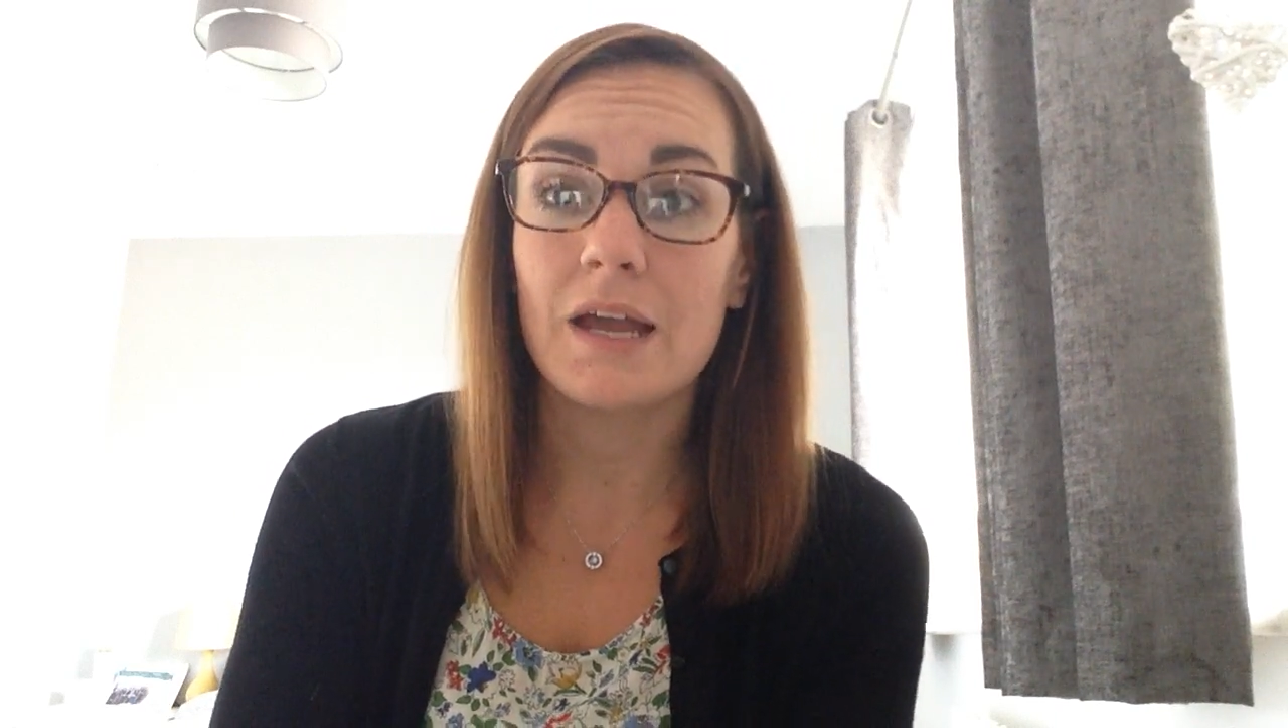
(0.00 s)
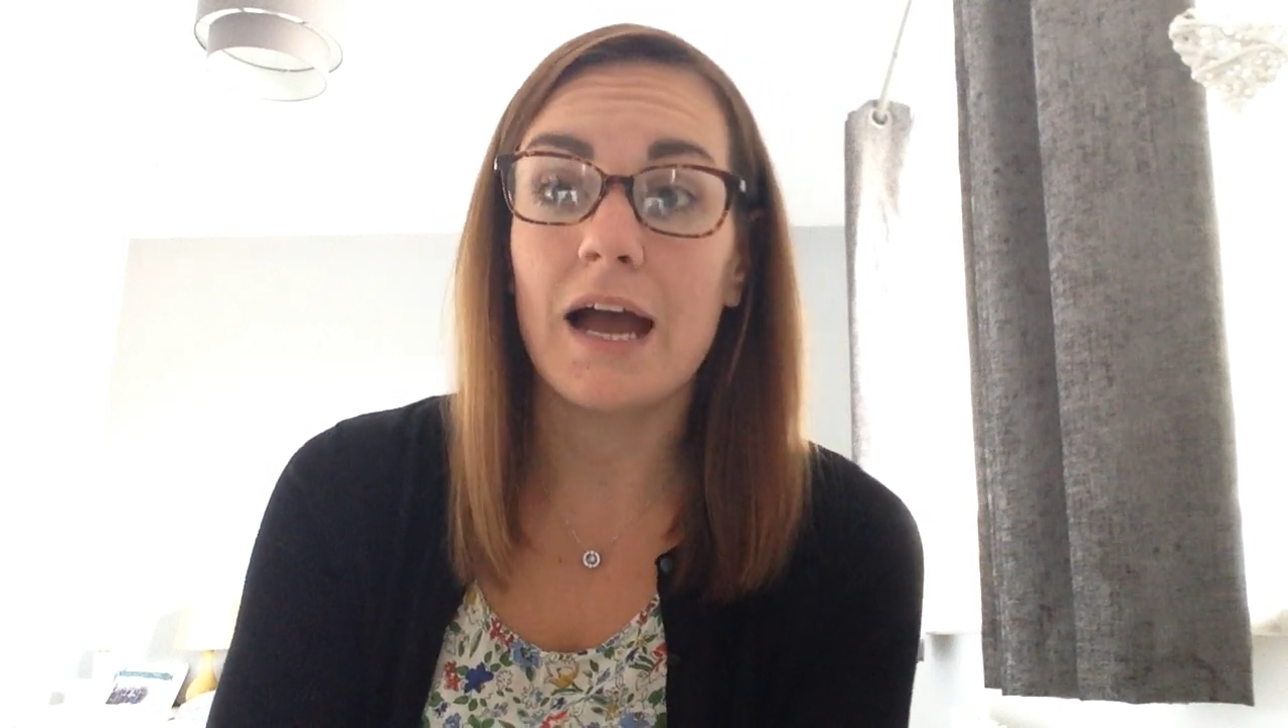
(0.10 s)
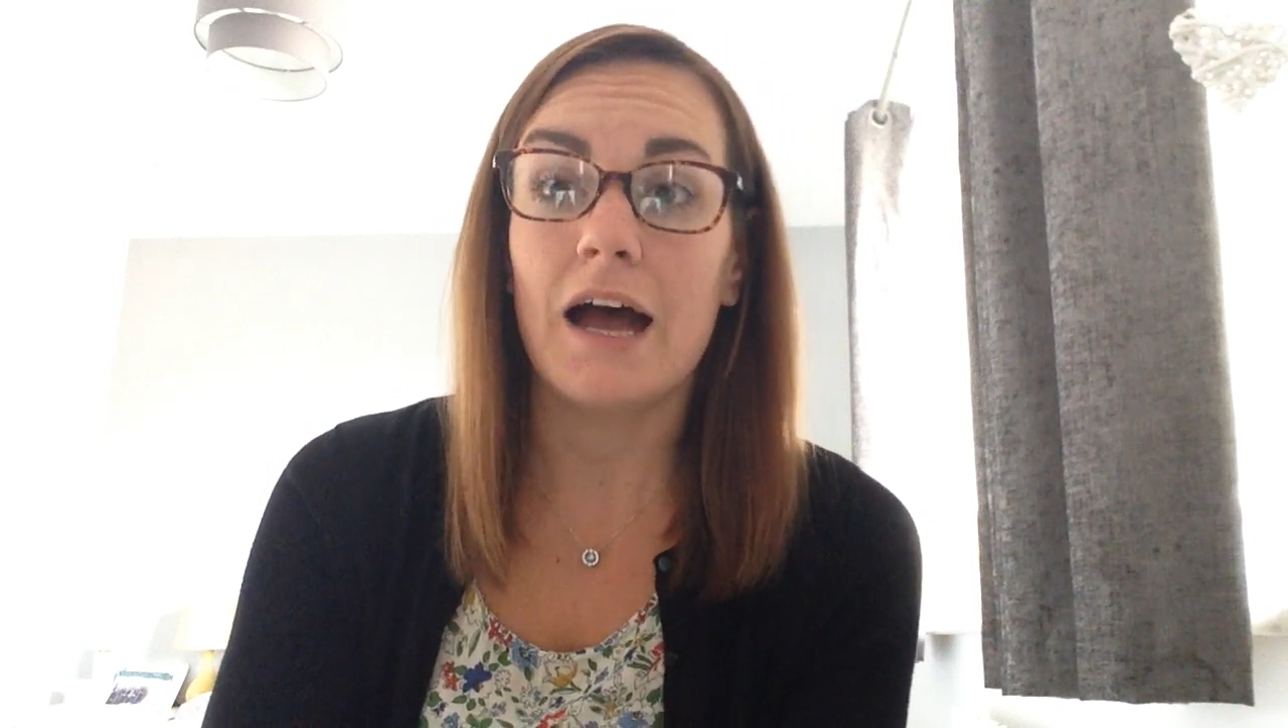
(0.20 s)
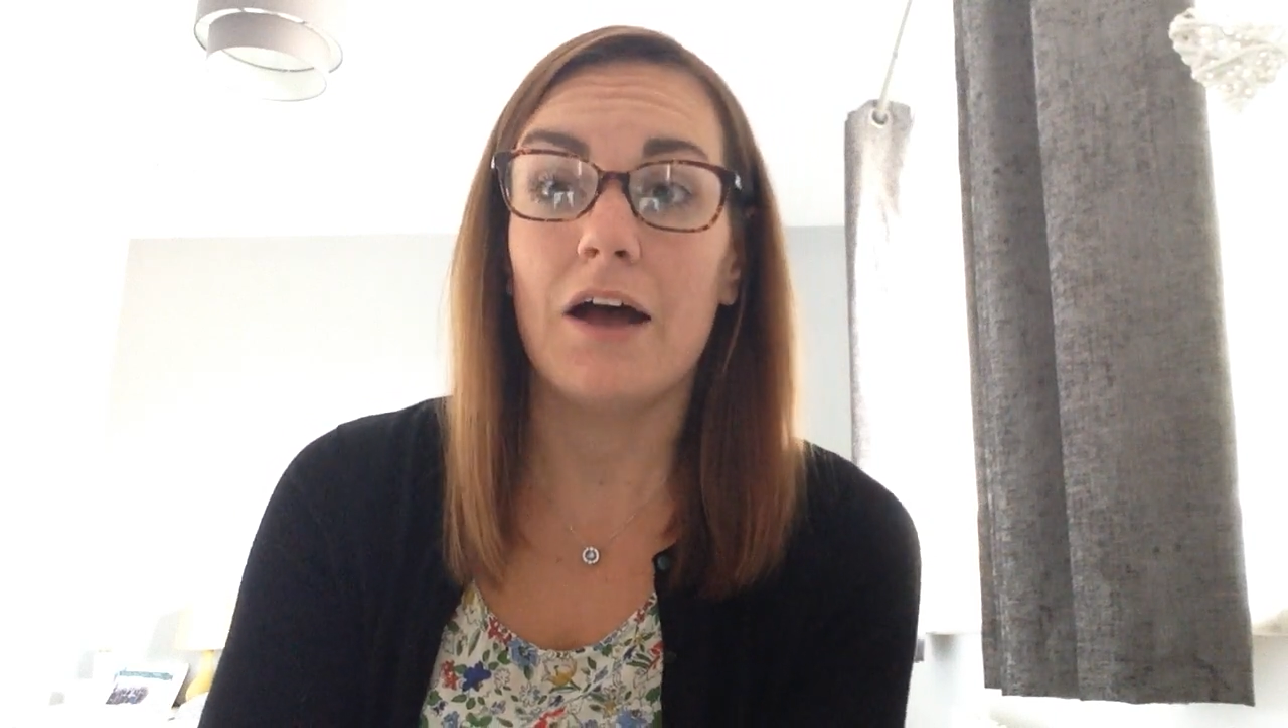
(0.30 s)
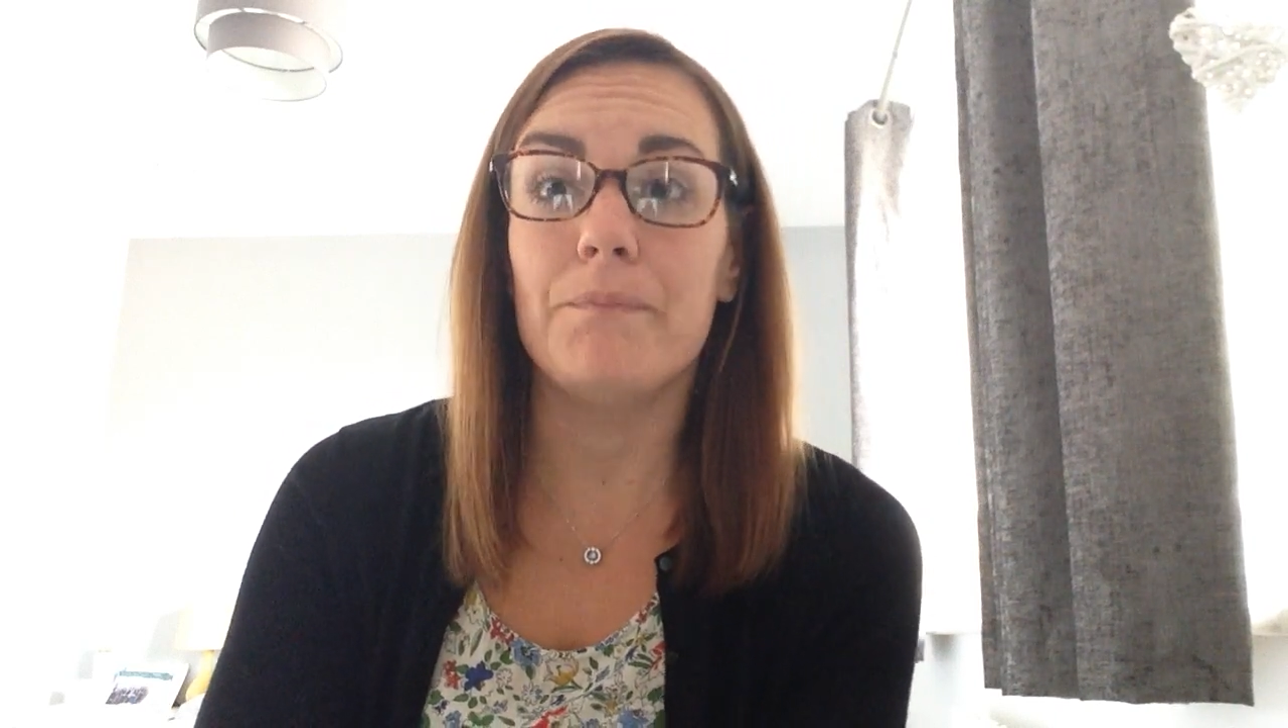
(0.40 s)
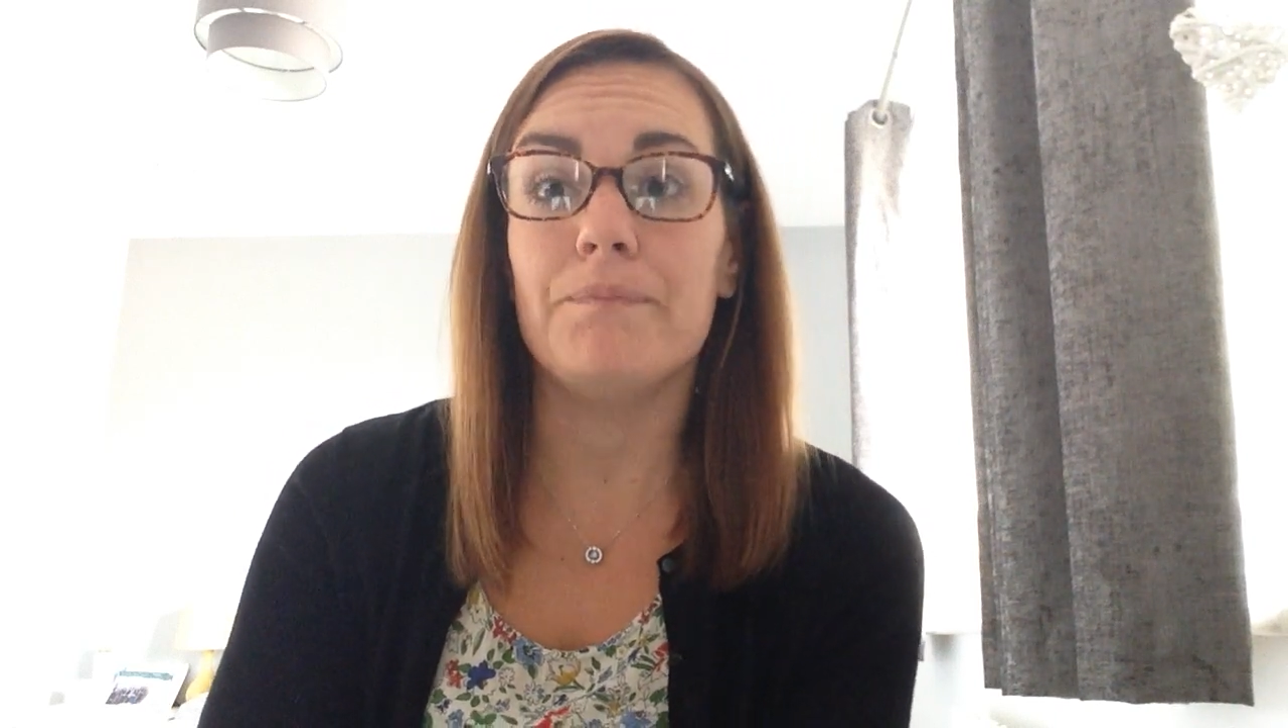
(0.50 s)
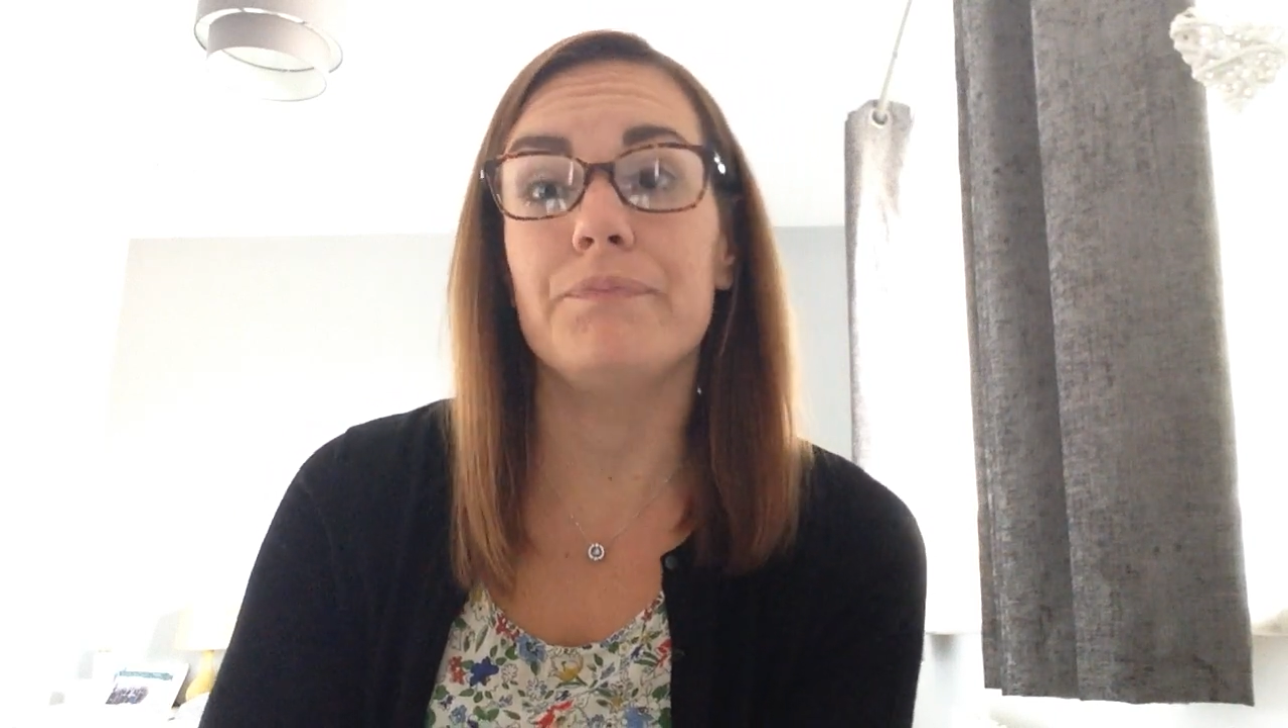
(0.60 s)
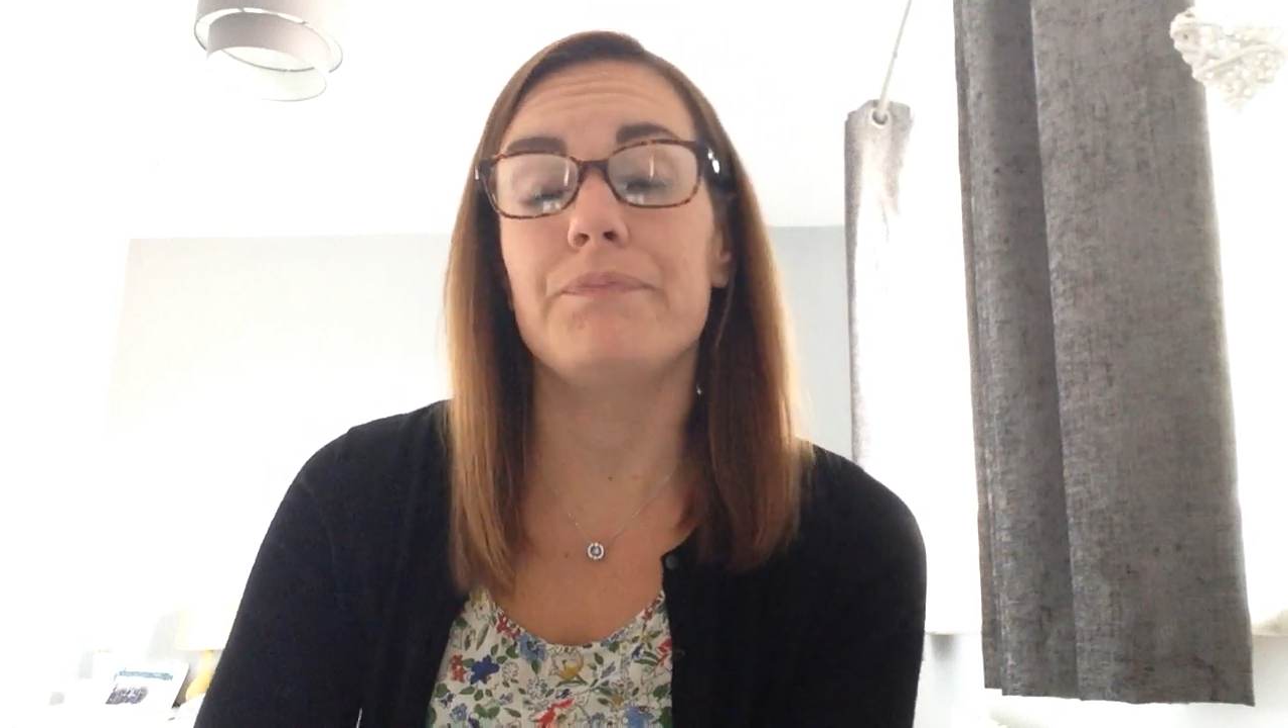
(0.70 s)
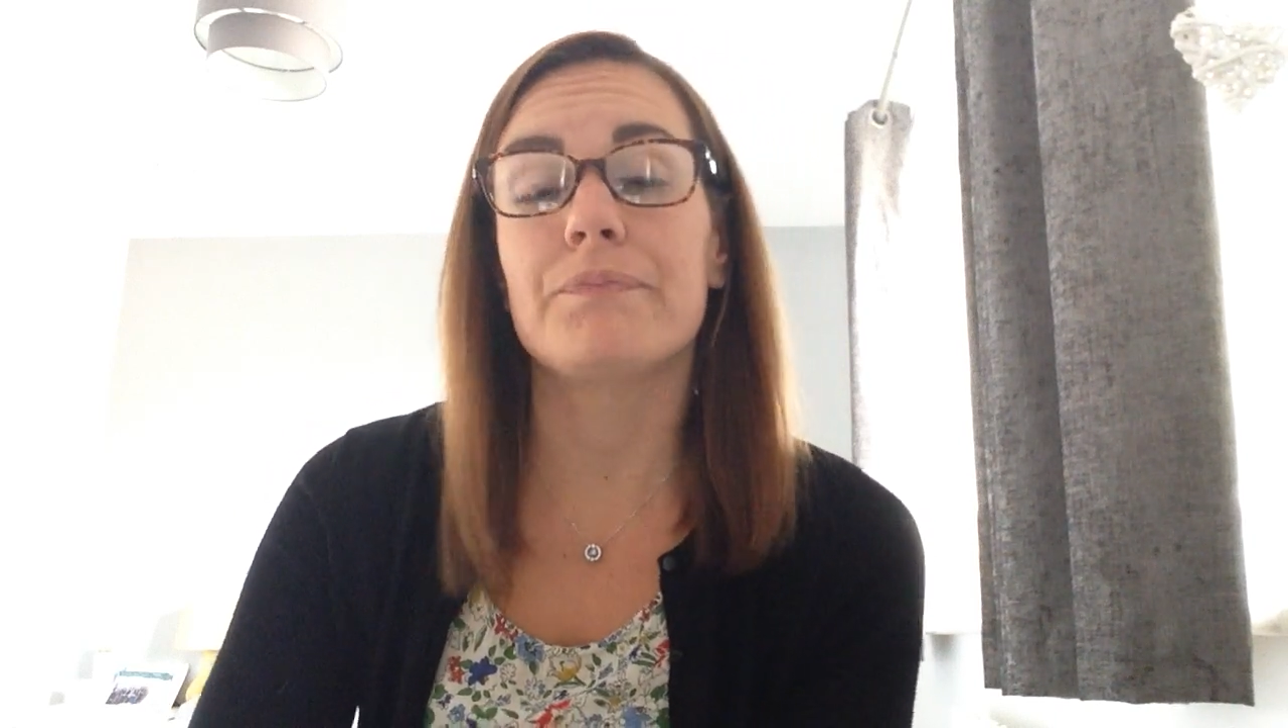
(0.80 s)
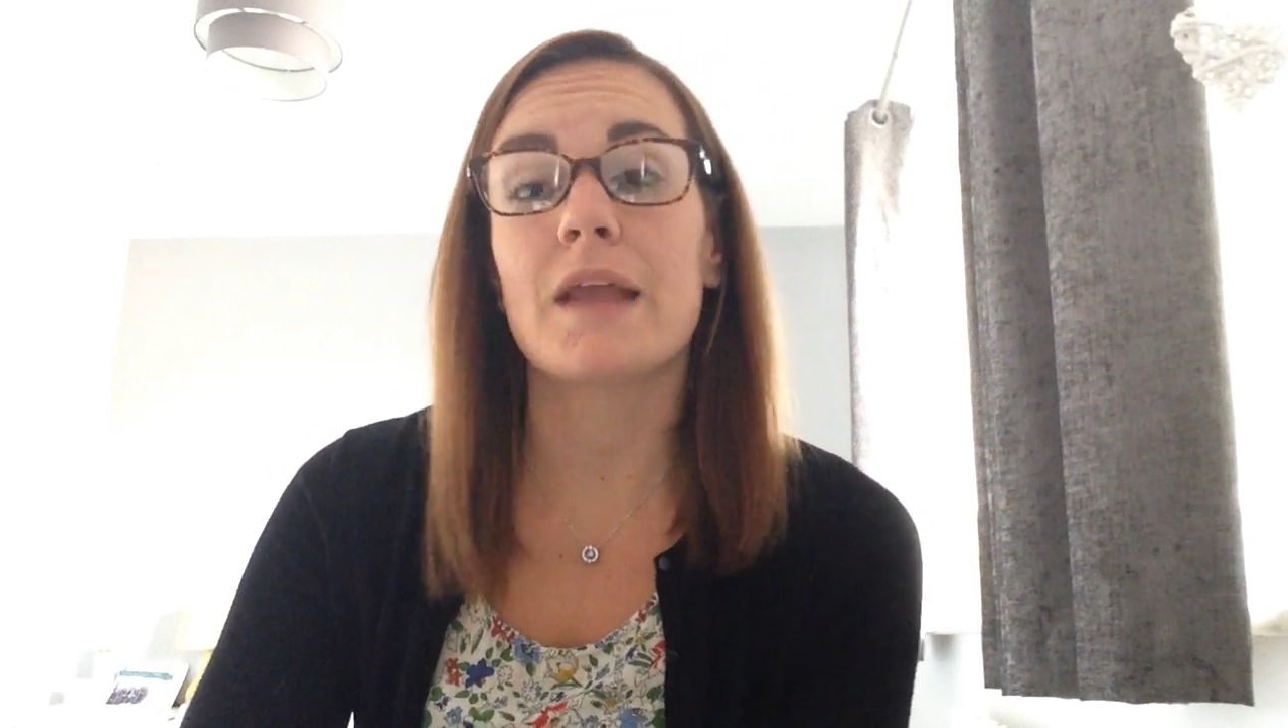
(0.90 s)

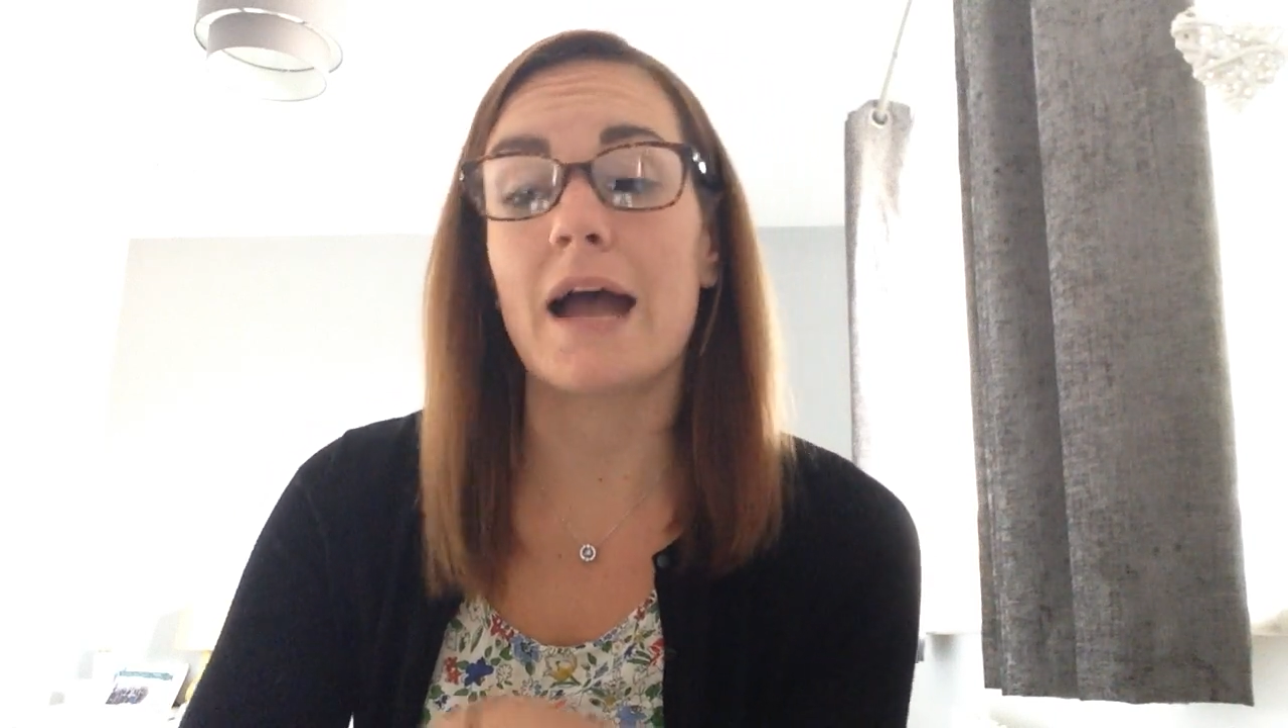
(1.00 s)
And